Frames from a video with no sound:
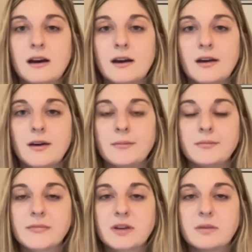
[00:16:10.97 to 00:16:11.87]

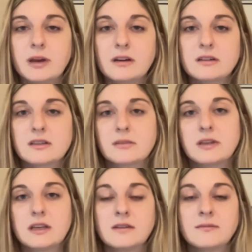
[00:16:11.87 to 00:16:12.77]
um, compared to some of
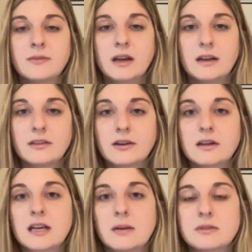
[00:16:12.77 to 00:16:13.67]
the other
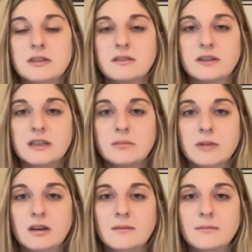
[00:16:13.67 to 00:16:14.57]
types of
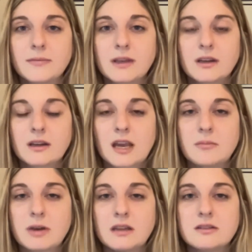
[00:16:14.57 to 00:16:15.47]
anemic
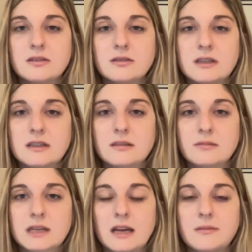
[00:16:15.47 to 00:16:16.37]
campaigns you see
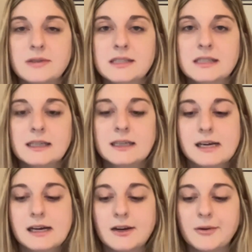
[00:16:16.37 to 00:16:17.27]
sometimes.
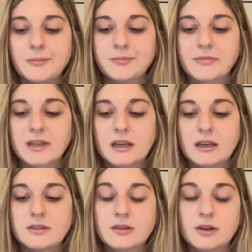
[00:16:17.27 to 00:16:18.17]
Um,
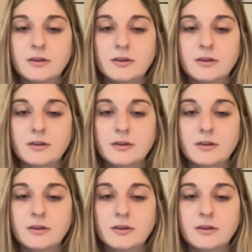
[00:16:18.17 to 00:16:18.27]
and so,